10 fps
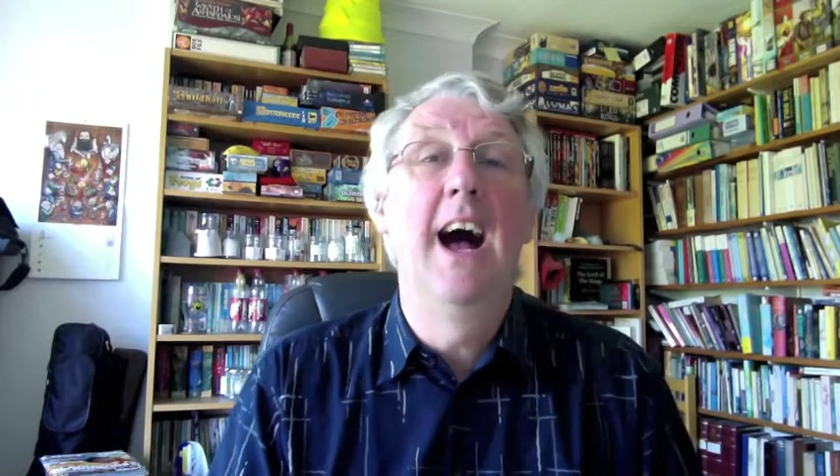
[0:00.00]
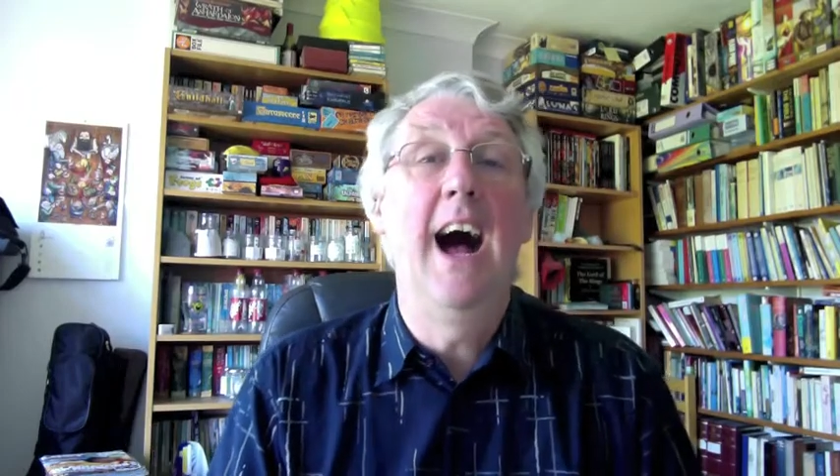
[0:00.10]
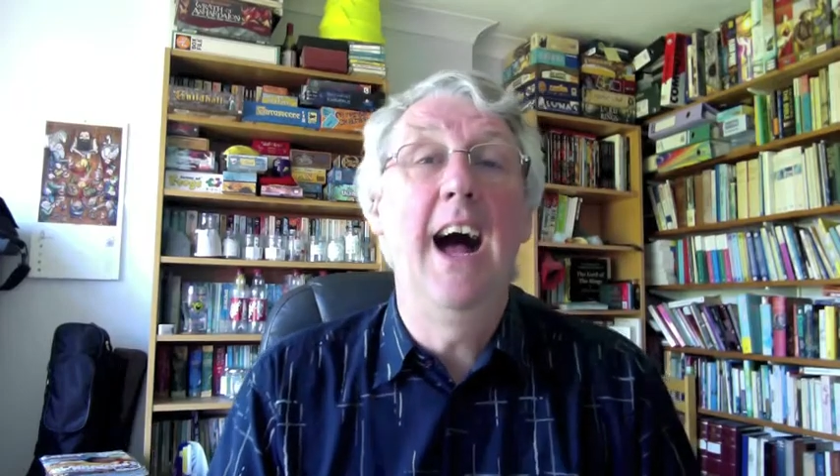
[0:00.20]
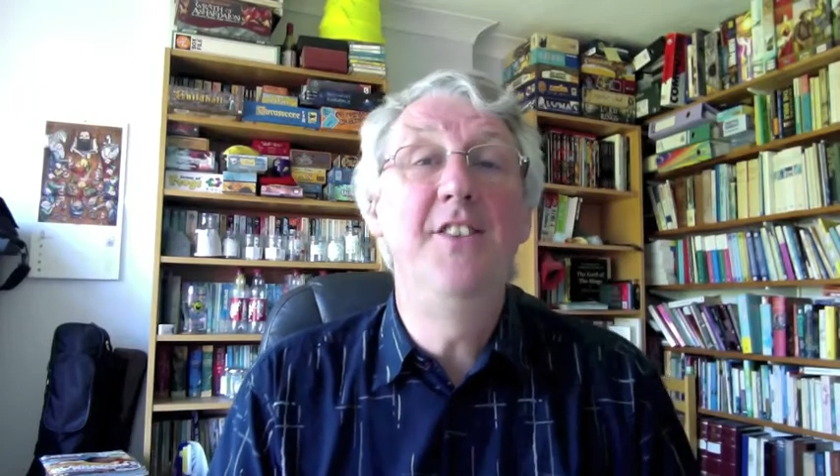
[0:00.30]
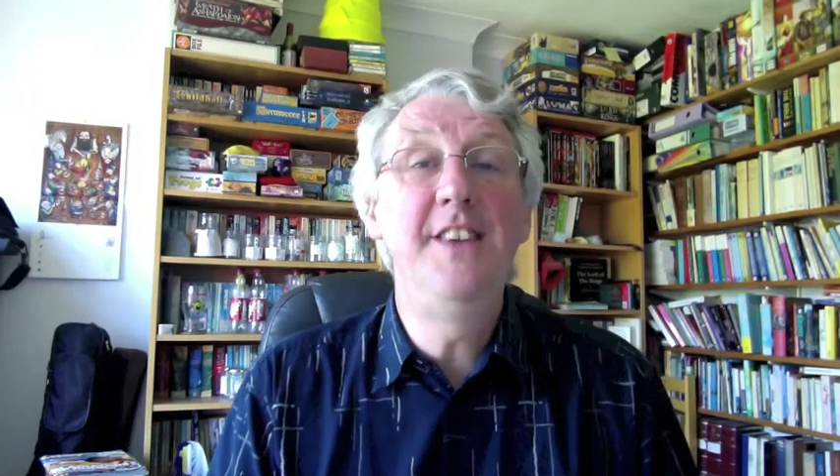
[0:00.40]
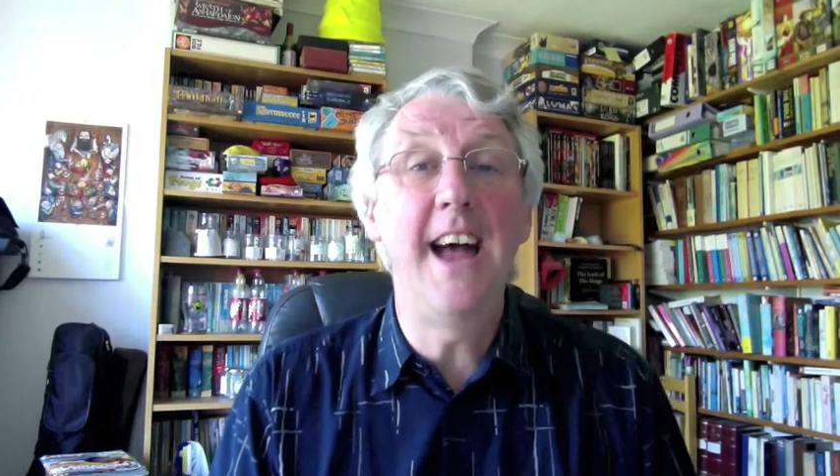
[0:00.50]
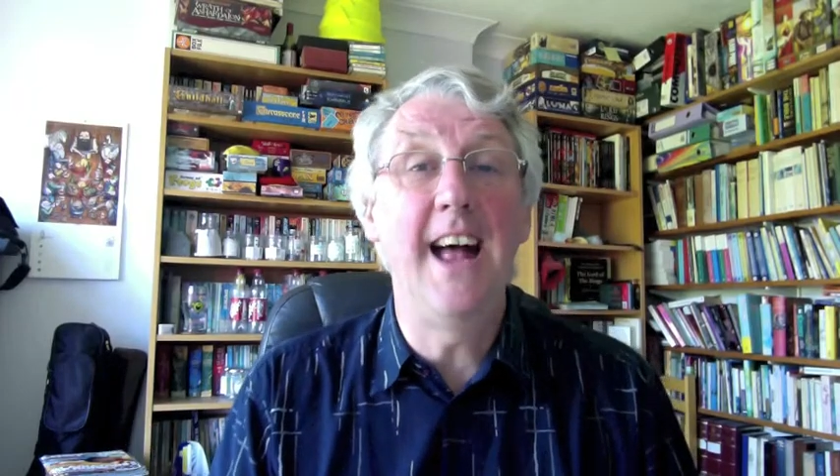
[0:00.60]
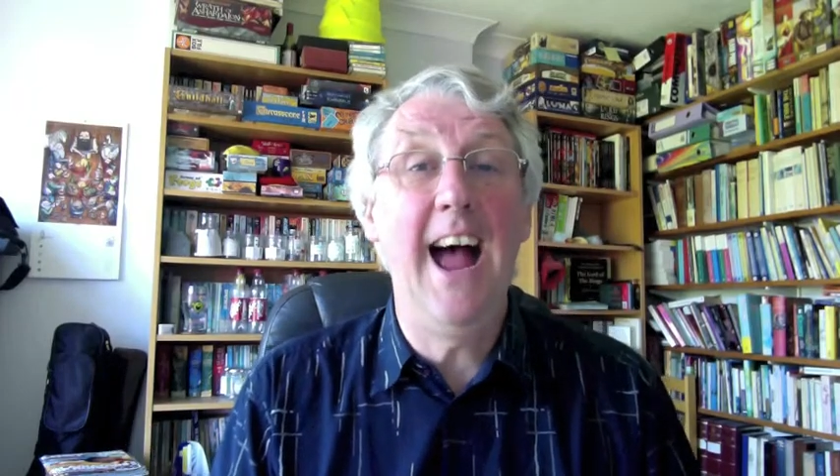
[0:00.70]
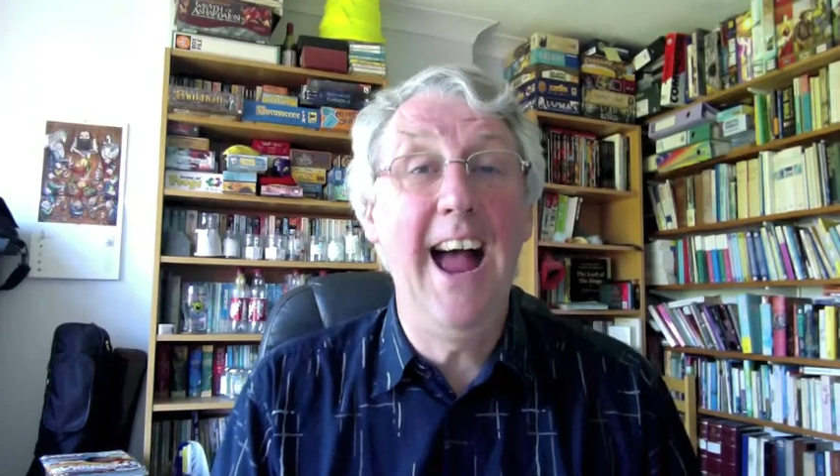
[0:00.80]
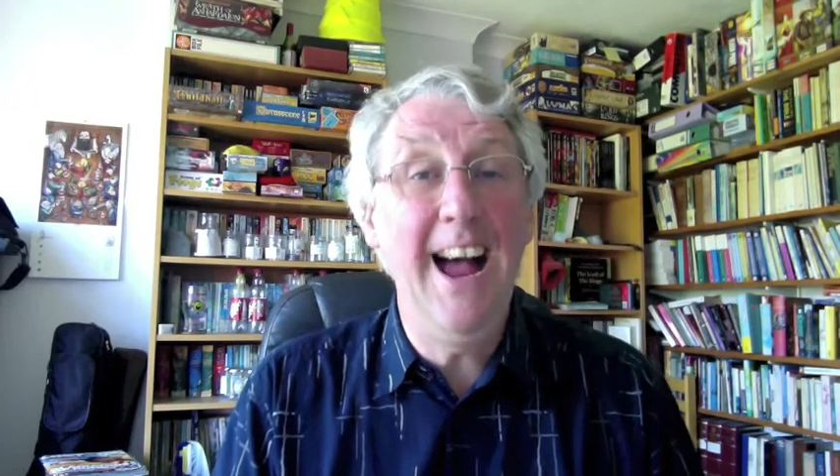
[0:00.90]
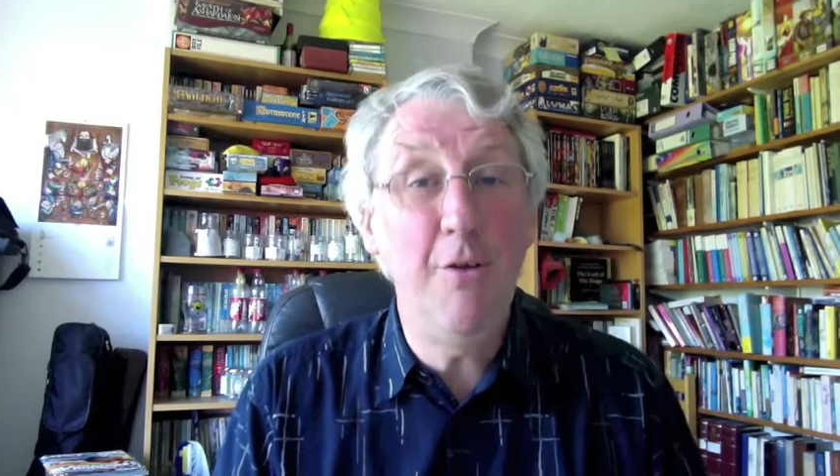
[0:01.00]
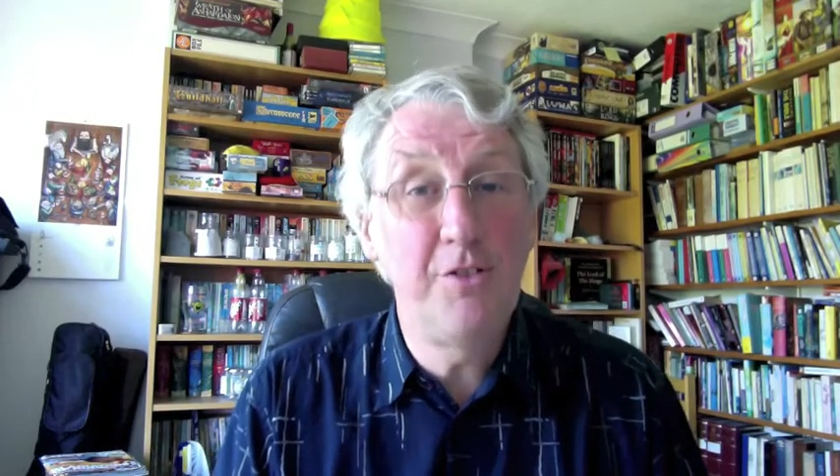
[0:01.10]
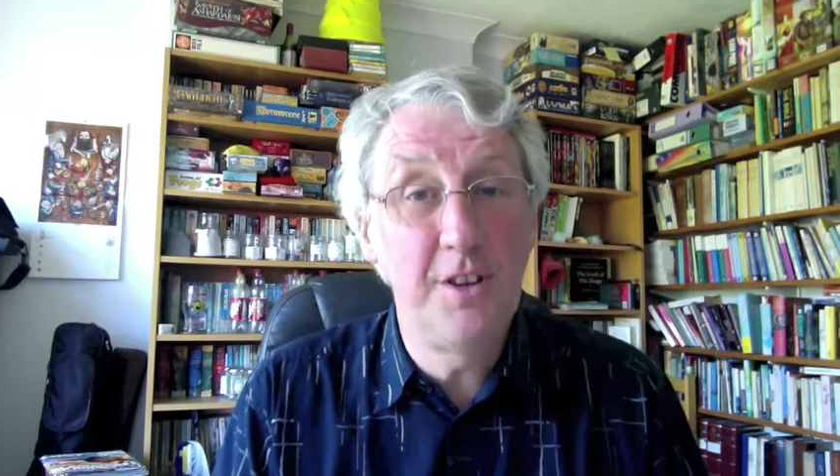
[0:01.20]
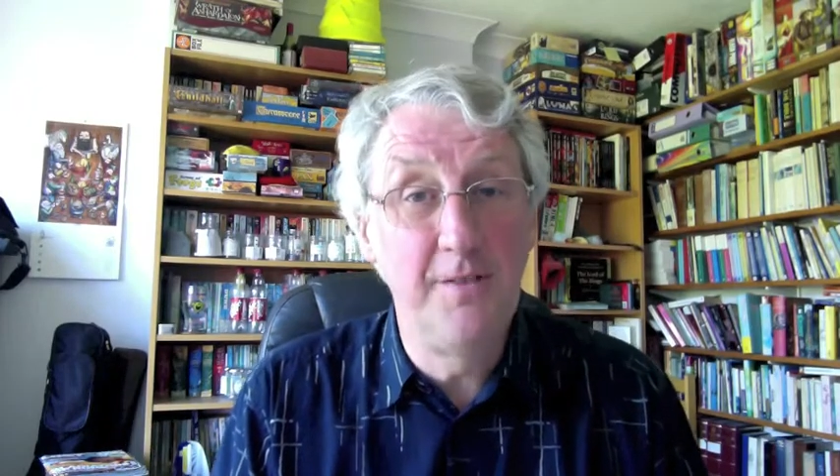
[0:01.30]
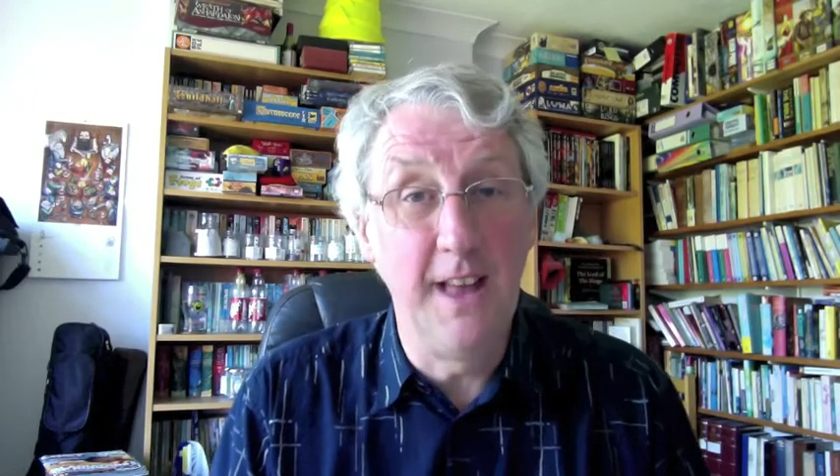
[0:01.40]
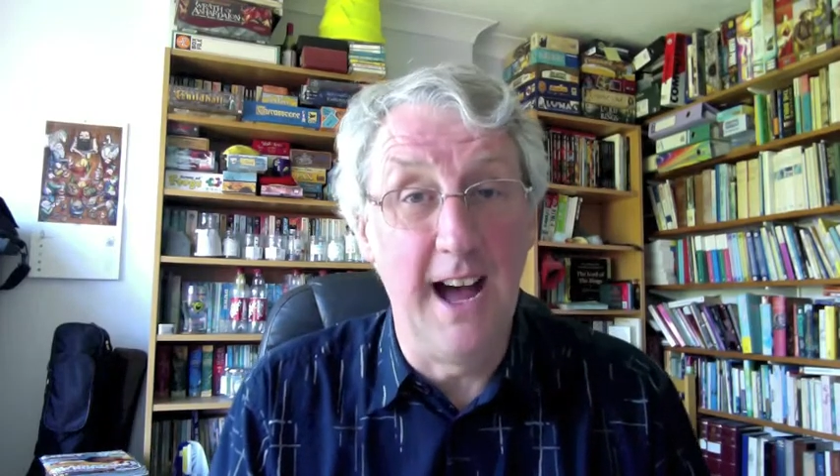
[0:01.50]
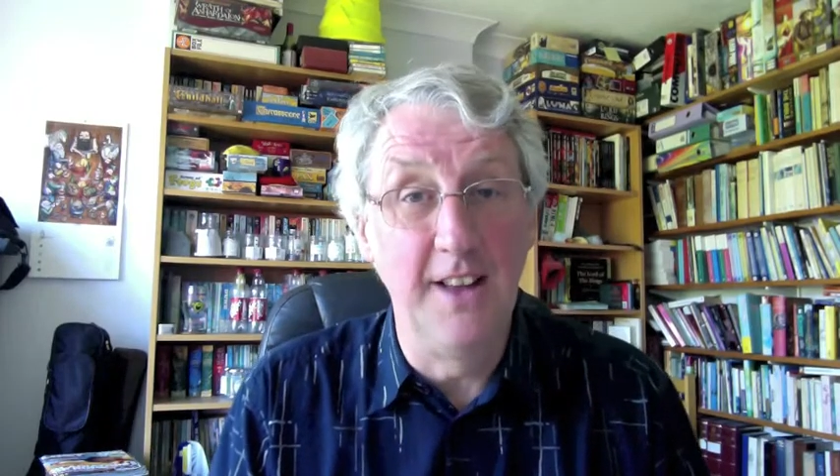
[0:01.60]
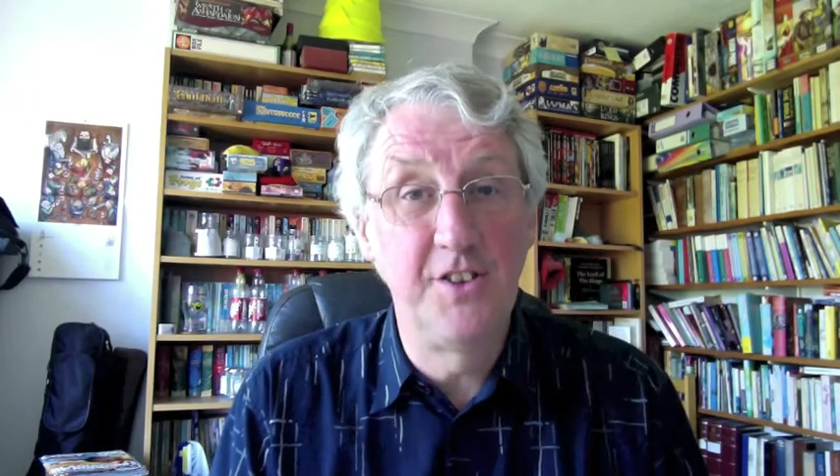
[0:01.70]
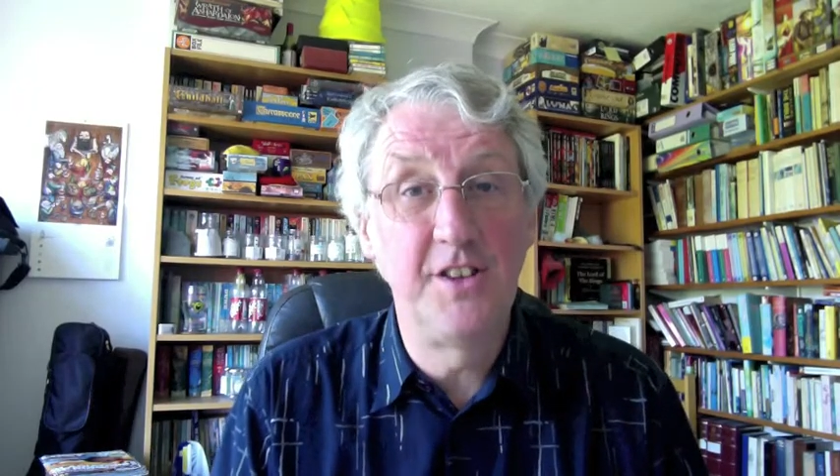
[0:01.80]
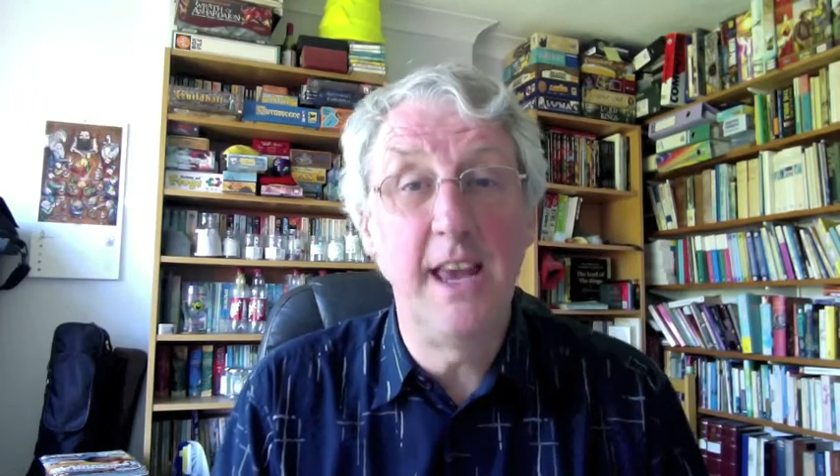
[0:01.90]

And yet, out of that